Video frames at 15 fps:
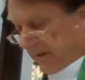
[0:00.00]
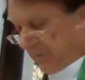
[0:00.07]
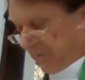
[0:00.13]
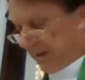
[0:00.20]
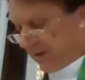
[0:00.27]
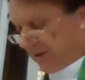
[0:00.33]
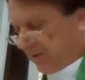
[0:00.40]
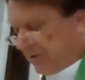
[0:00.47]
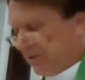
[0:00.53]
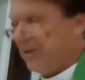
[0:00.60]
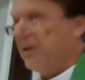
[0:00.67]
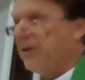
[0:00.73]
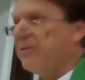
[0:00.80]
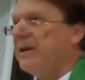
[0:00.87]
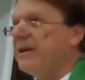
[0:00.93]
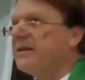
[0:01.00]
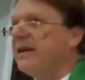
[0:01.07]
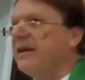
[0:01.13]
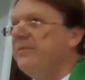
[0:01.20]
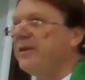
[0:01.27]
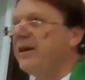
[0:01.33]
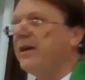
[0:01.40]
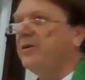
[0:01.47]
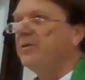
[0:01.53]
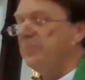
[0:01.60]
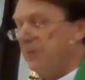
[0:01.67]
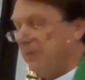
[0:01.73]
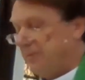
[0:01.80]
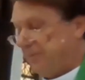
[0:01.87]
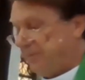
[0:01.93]
But it's also a great time to
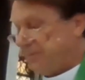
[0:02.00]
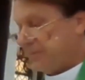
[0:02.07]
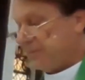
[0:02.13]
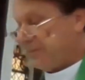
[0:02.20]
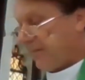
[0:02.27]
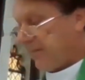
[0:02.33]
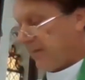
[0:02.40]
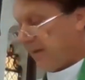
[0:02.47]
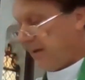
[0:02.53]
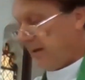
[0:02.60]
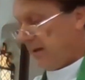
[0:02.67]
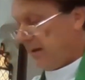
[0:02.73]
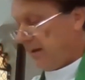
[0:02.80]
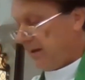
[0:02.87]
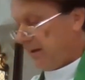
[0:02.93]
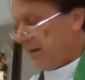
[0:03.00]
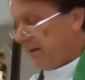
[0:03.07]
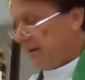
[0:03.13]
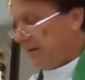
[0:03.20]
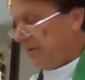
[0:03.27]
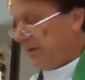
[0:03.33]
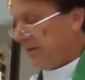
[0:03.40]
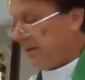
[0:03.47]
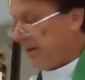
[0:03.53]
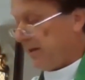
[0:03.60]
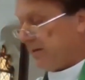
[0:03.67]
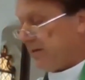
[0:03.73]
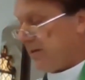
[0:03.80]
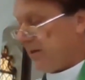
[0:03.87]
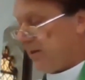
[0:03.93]
hope. Giving
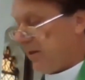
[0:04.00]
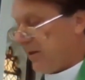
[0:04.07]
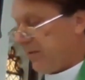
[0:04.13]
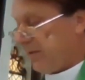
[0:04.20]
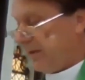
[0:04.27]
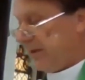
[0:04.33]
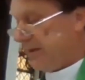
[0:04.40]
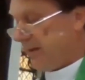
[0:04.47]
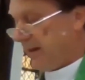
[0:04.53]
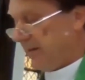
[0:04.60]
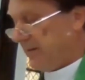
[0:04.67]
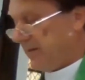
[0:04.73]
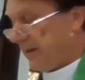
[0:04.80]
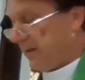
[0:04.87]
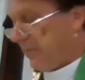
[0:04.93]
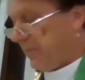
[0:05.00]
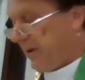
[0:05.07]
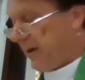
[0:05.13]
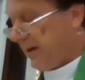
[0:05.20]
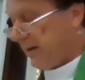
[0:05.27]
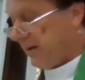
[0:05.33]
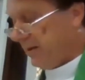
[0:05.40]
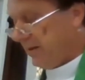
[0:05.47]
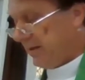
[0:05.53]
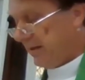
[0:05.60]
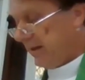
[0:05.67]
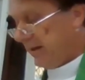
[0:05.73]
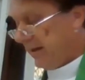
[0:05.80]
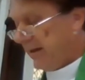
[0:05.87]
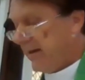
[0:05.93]
thanks to God for his gifts in the past
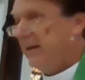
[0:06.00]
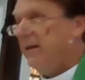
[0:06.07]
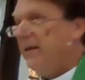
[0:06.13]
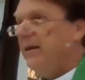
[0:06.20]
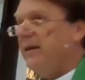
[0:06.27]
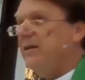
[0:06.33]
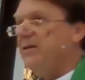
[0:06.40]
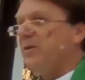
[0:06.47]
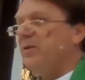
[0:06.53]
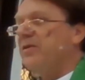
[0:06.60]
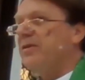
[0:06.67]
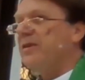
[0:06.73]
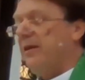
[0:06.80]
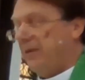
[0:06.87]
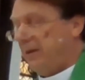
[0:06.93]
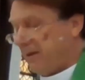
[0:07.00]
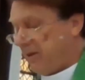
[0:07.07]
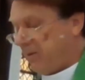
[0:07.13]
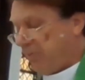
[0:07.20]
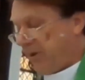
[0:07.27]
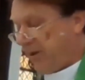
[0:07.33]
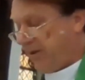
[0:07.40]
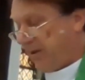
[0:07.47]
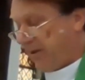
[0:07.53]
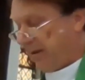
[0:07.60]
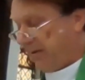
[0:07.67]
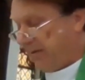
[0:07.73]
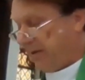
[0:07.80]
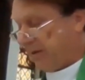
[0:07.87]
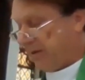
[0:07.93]
is also an
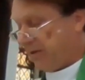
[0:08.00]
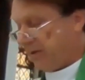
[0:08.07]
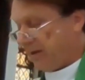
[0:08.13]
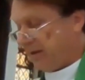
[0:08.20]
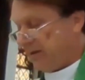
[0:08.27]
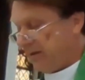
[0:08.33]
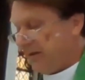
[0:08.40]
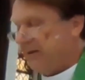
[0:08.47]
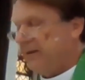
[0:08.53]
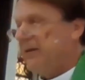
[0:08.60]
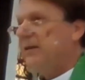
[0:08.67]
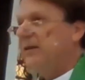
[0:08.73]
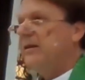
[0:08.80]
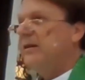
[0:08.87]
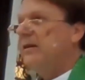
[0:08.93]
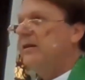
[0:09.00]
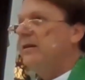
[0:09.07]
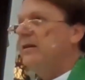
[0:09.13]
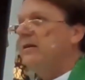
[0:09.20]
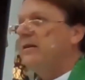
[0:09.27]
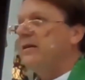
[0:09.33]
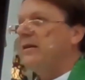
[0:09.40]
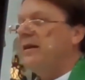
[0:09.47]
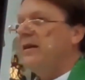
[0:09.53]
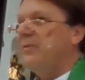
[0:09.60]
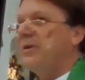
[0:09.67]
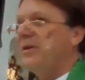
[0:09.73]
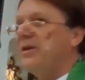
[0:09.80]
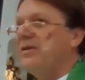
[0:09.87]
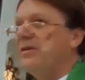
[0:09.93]
expression of our trust that he
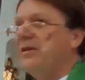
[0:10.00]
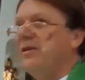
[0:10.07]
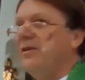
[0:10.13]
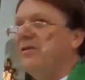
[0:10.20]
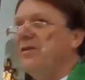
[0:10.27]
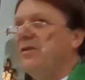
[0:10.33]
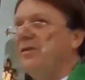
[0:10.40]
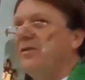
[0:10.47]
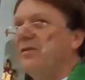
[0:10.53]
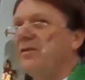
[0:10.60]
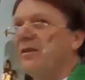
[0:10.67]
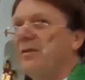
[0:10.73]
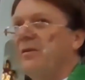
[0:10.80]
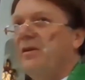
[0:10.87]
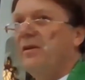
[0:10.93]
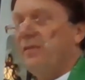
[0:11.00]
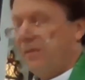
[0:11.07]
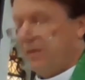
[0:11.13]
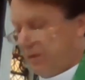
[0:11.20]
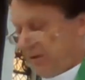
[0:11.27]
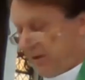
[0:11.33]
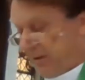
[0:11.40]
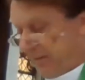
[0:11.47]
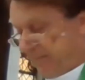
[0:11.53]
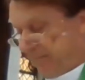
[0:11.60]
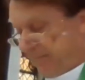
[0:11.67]
will continue to do so in the future.